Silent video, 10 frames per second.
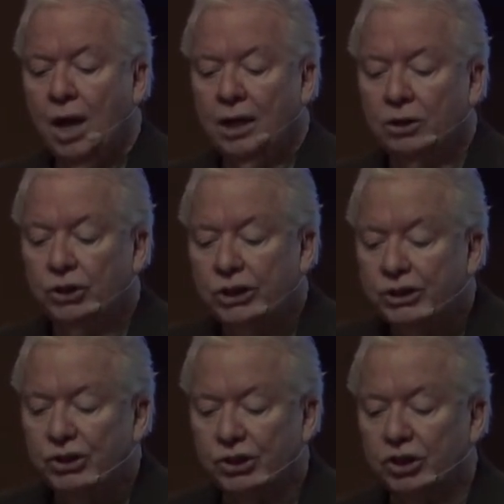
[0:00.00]
Now,
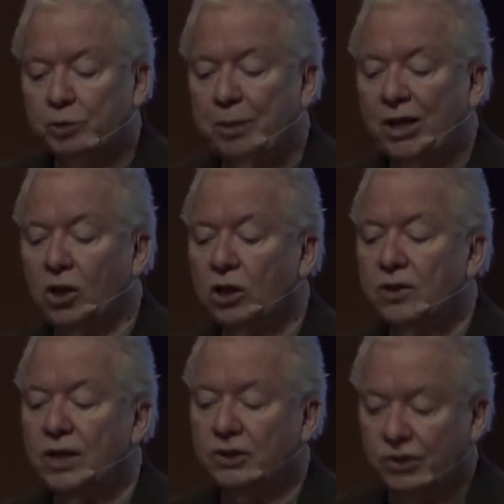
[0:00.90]
Jesus has spent
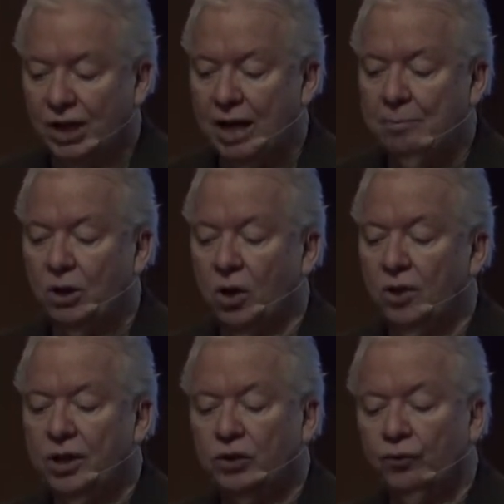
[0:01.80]
all this time and all
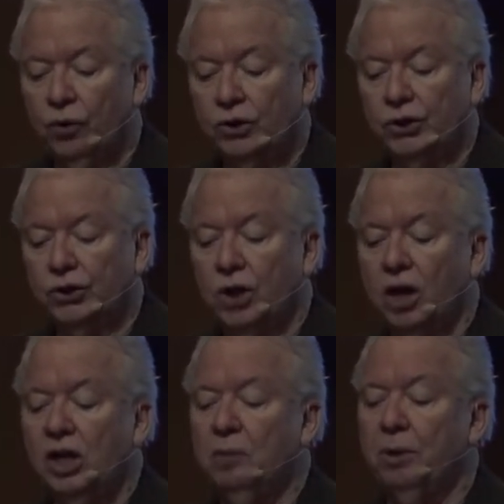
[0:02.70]
these verses
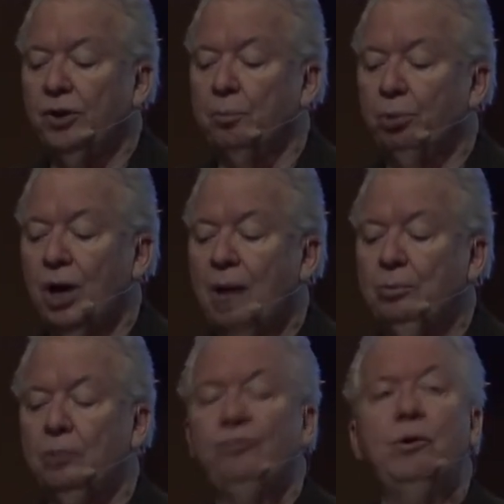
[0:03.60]
talking about the
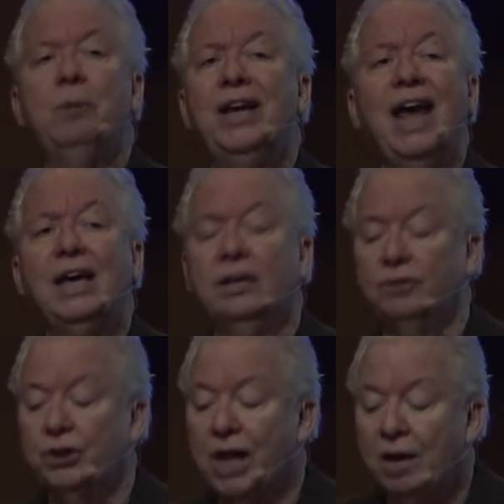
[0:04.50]
problem from a negative
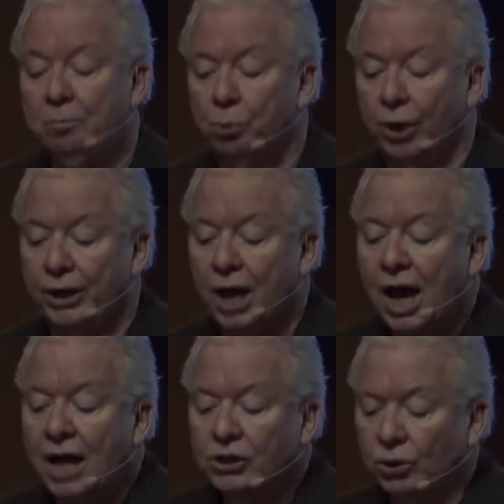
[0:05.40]
standpoint.
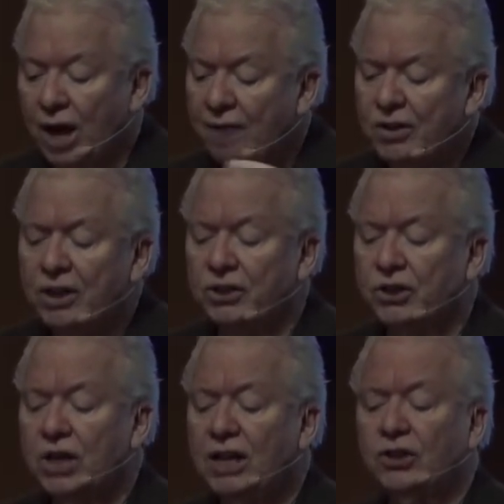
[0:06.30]
So, having
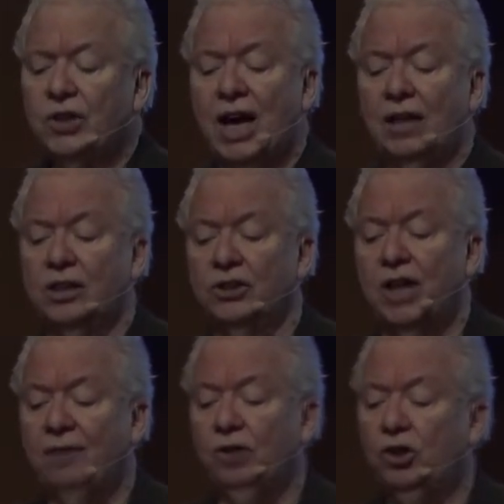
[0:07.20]
discussed that this
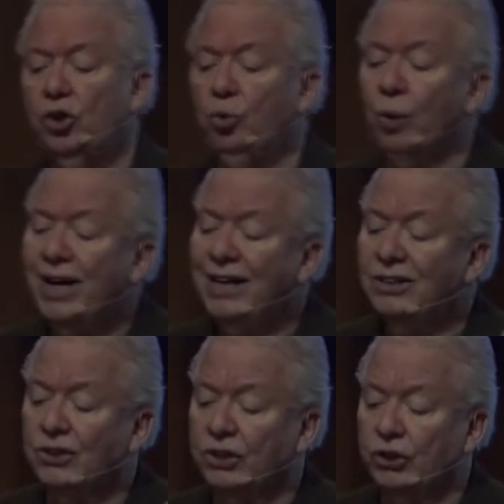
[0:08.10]
afternoon, what
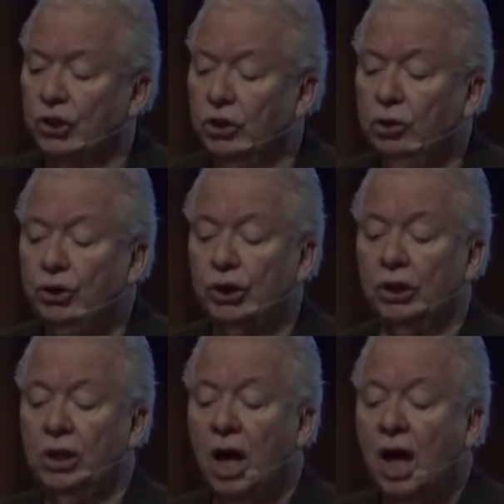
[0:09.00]
is the
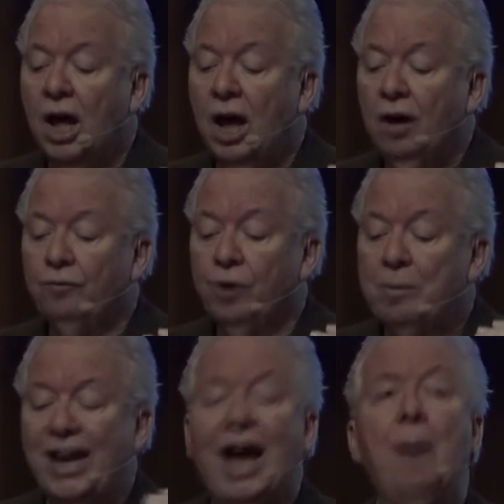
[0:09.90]
solution
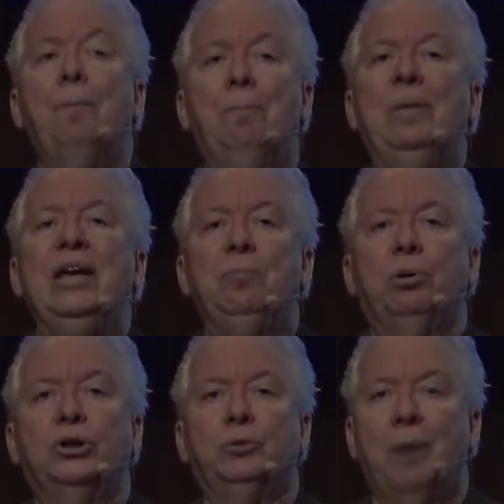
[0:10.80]
from an upbeat
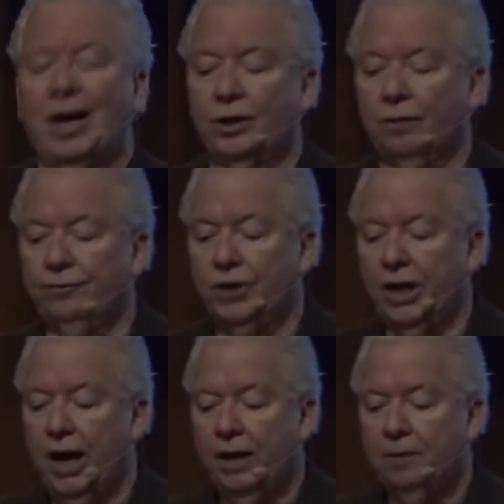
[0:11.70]
perspective
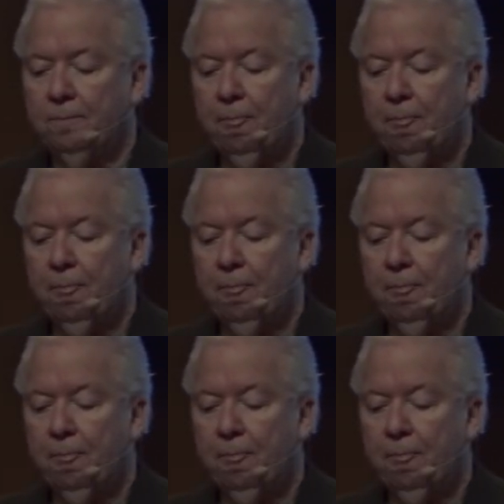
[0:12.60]
today?